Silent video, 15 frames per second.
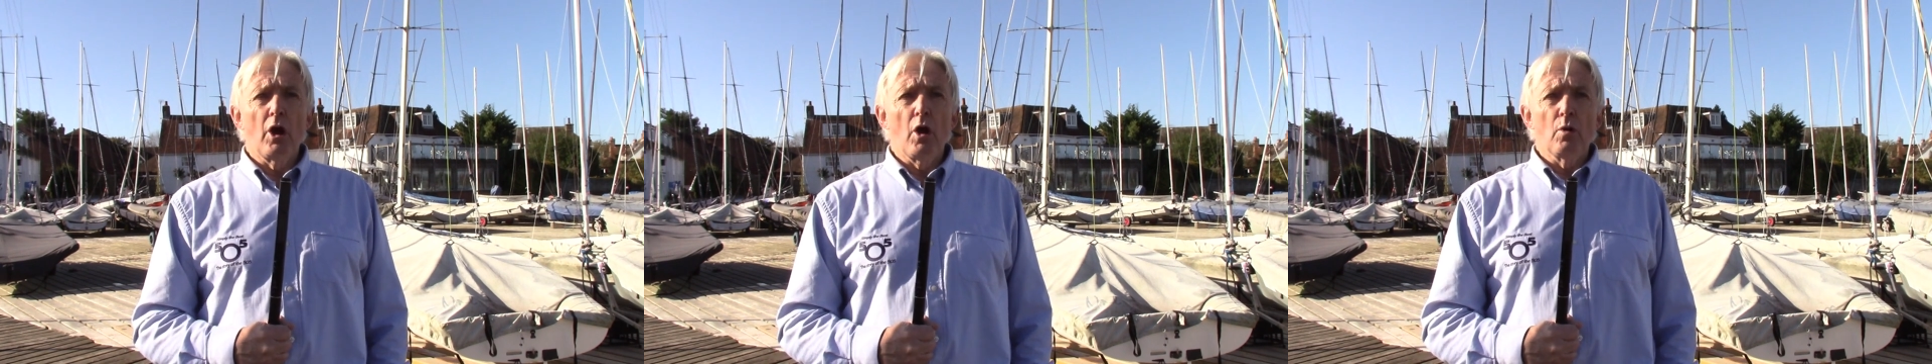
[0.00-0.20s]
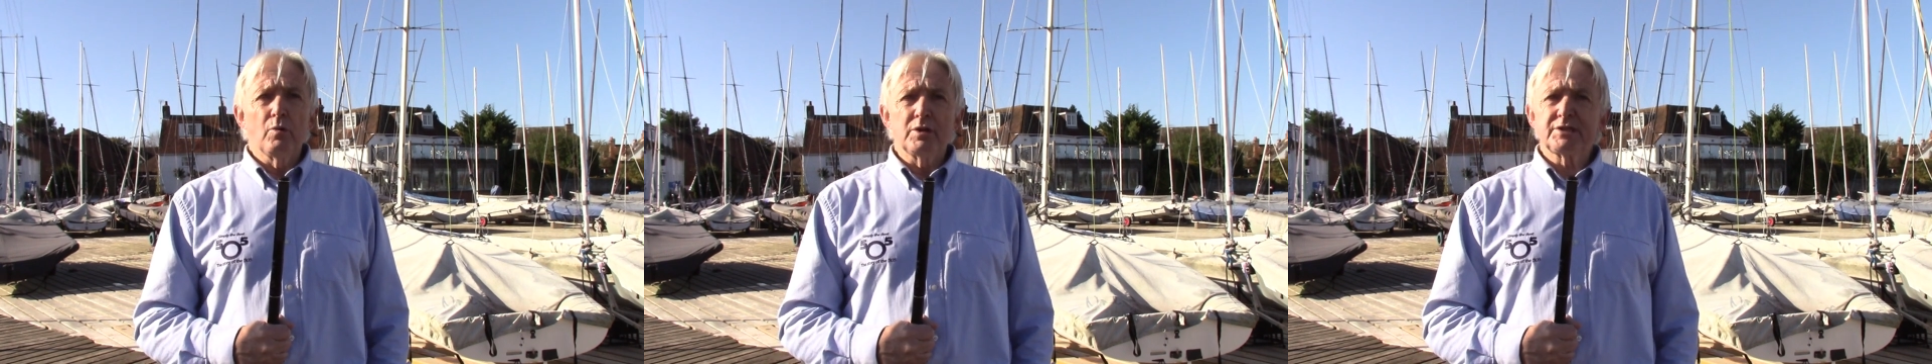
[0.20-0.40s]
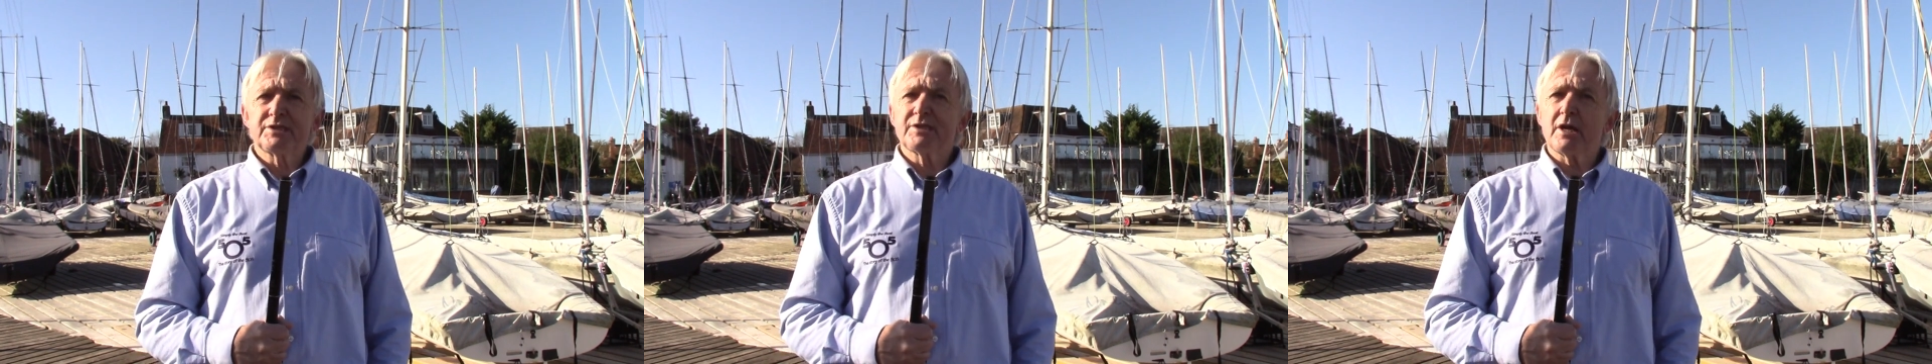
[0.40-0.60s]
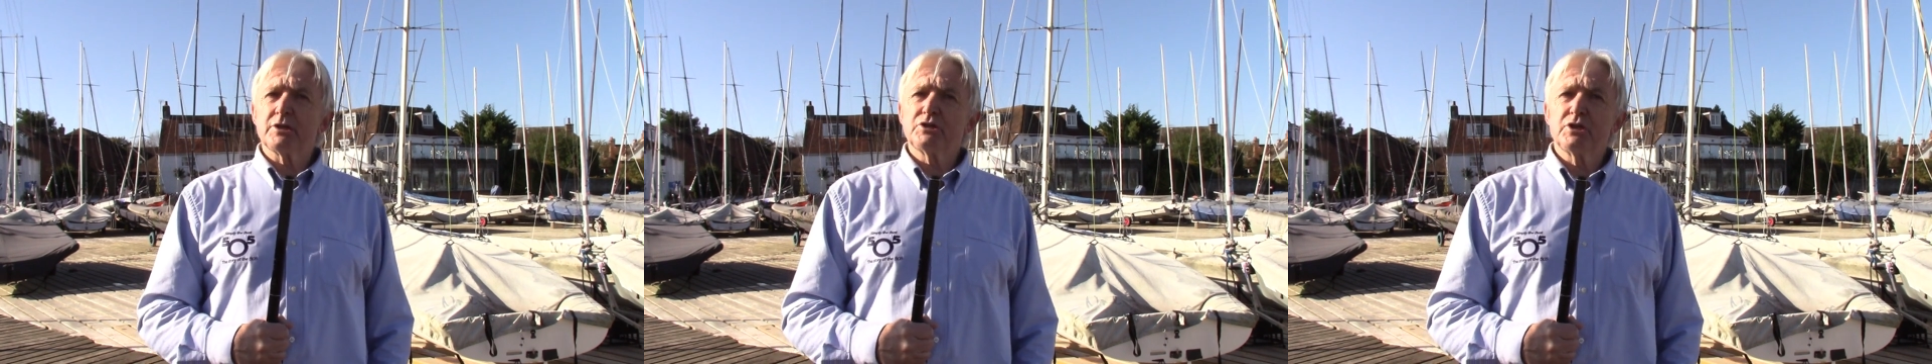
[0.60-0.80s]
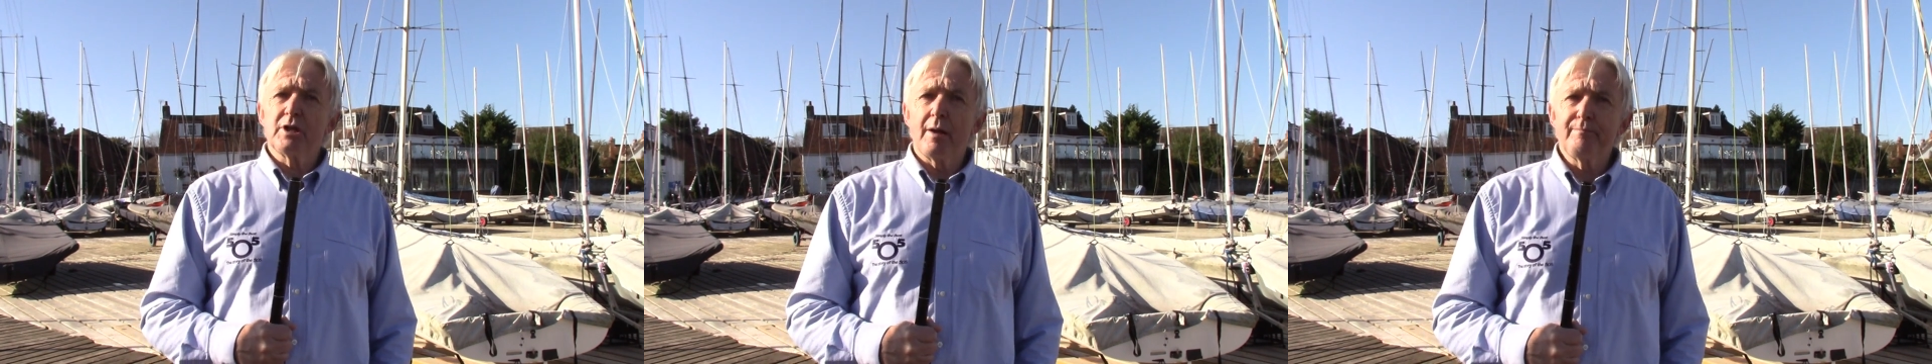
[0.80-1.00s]
was
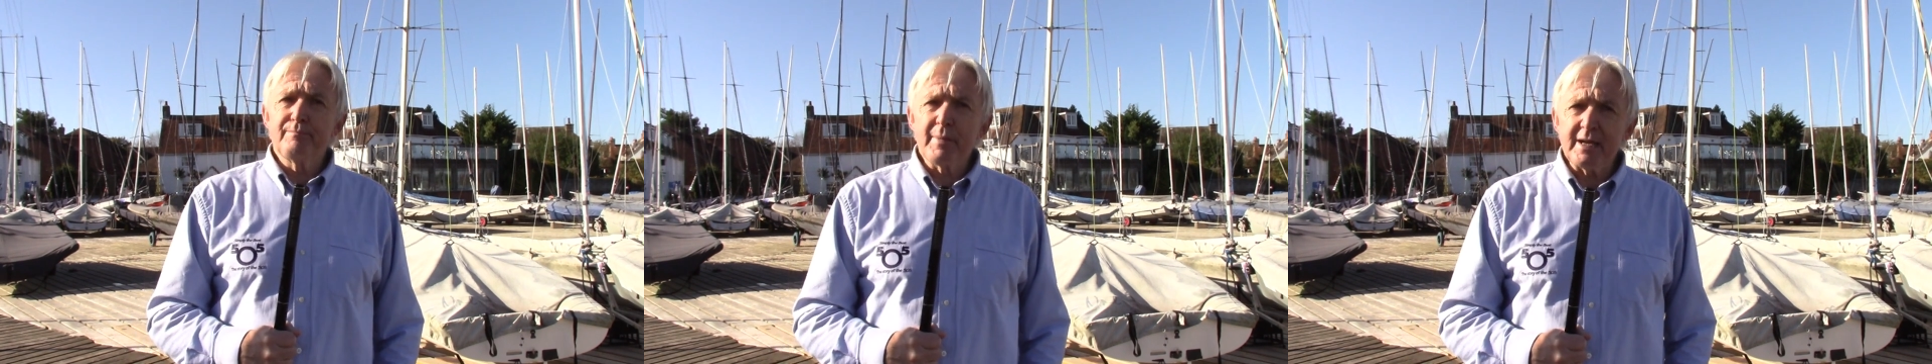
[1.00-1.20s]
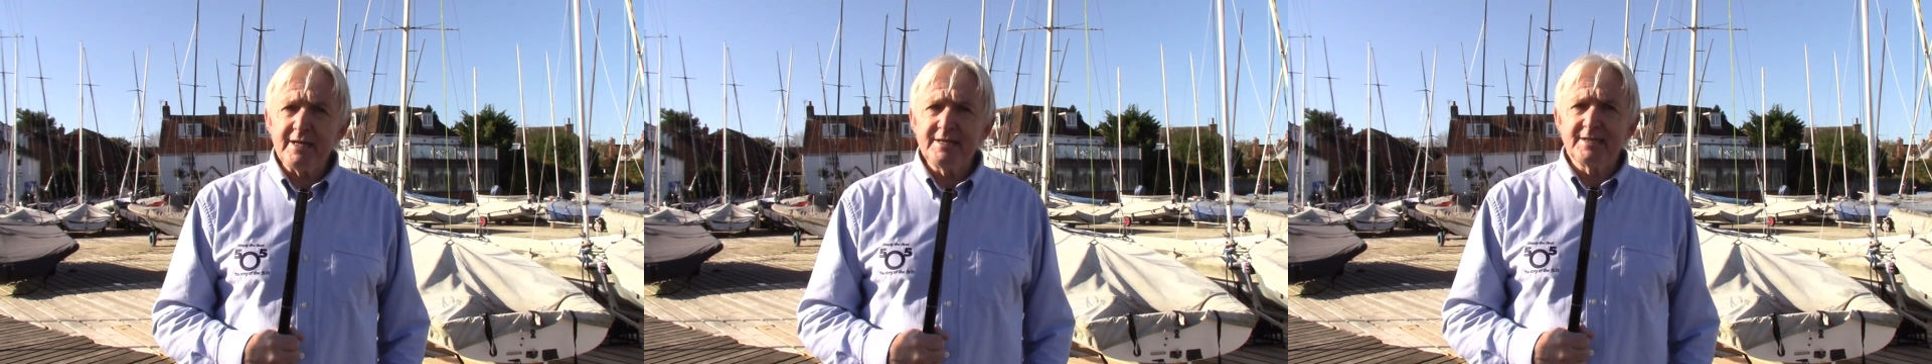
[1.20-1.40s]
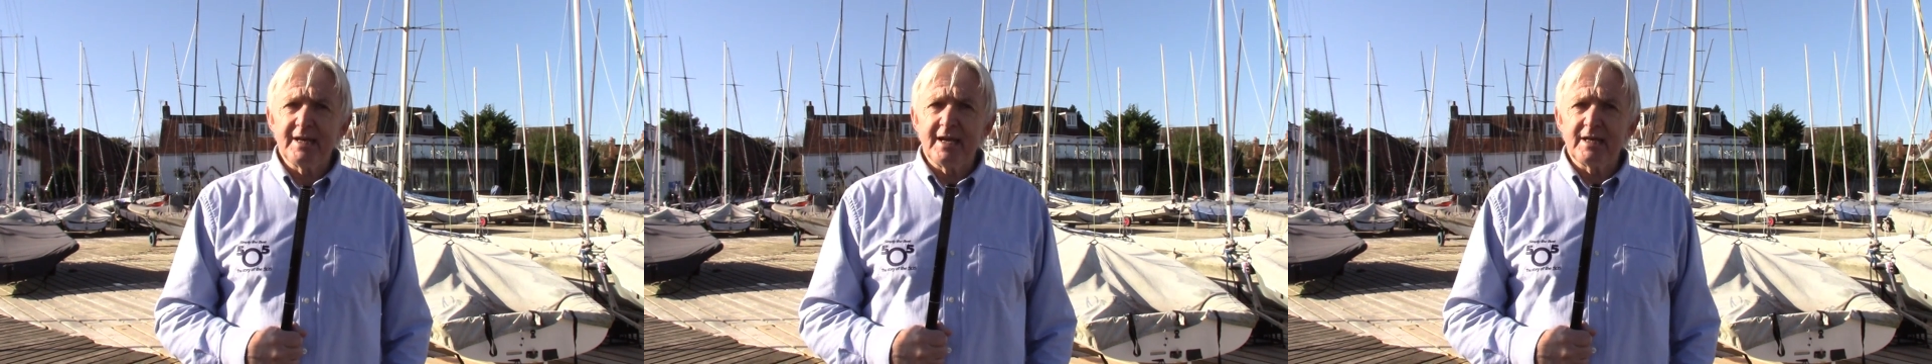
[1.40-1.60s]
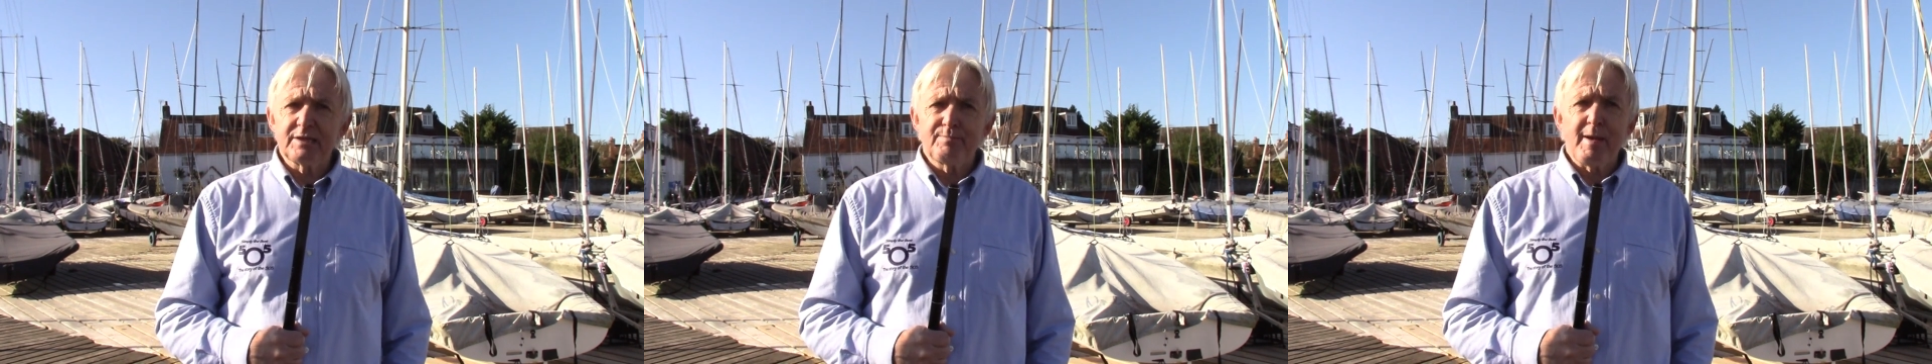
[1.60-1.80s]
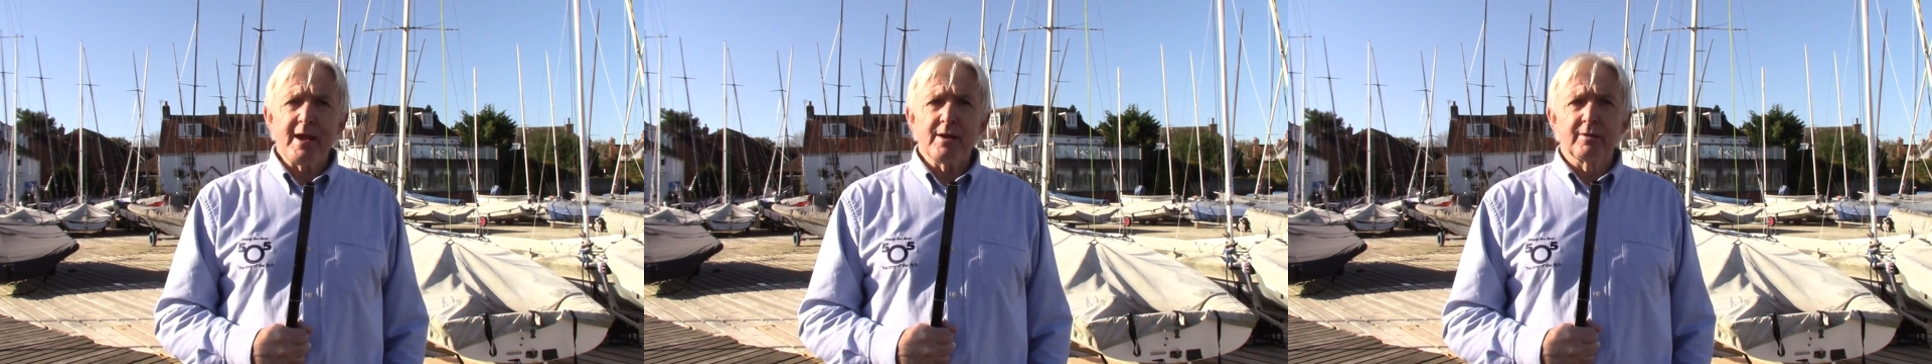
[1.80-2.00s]
such an amazing
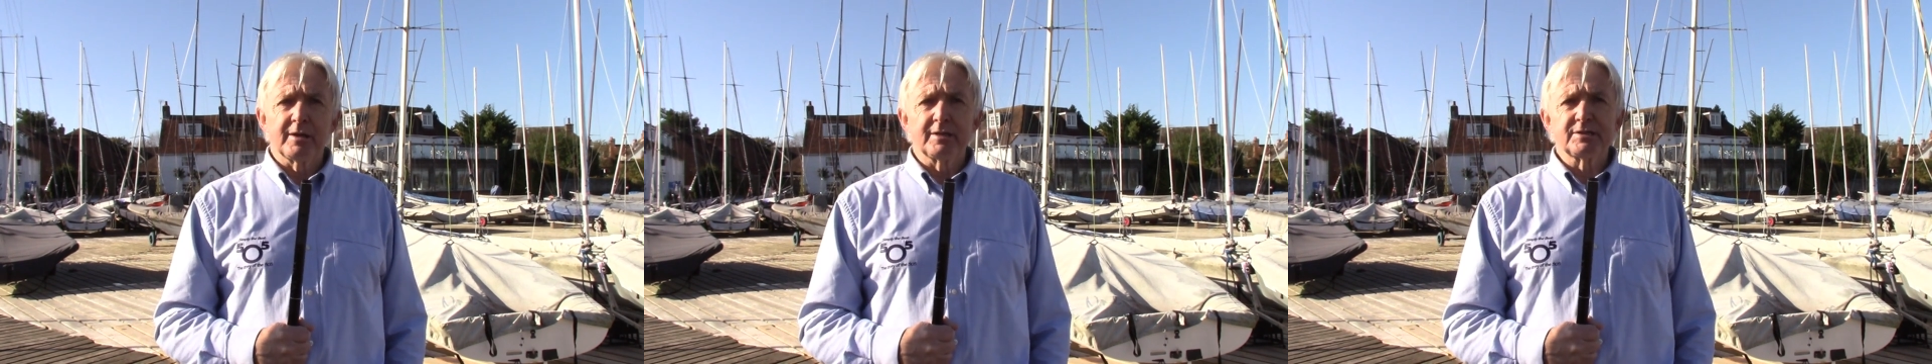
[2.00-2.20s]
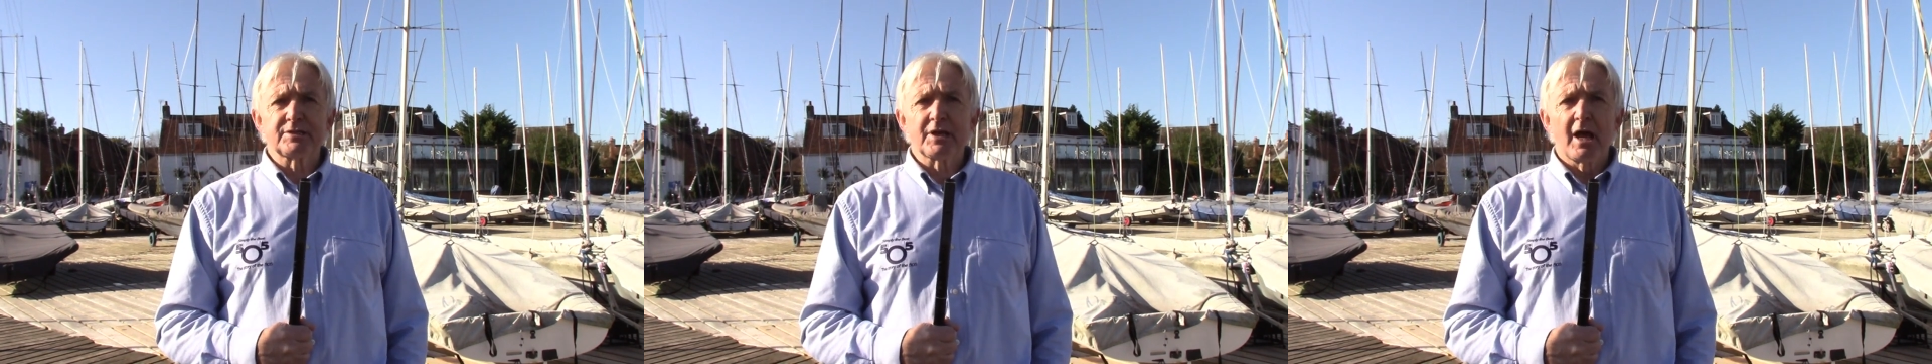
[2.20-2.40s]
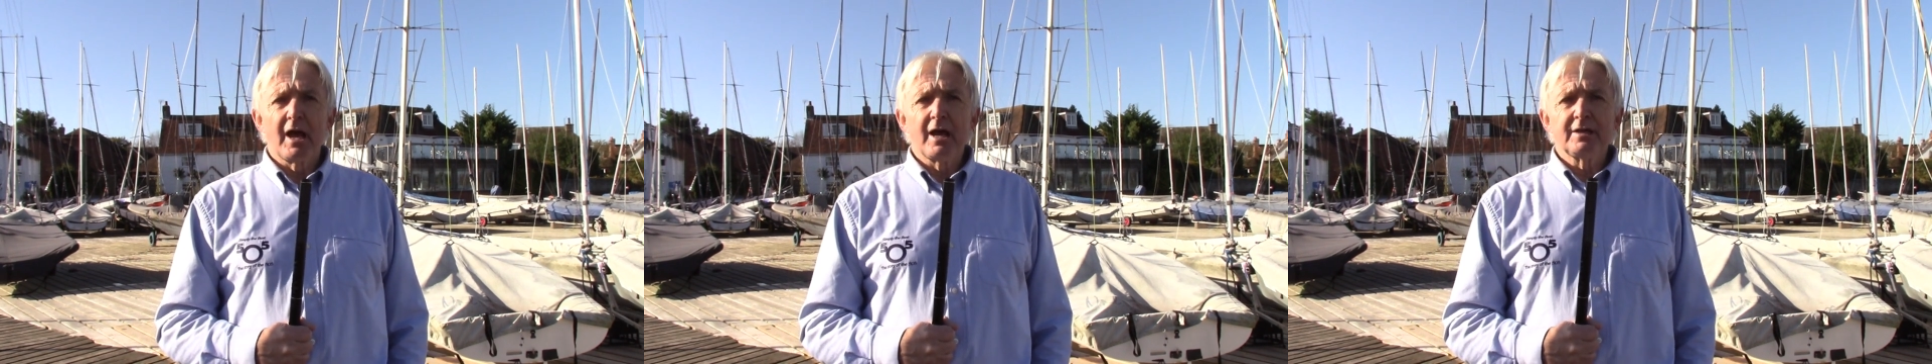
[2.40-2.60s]
experience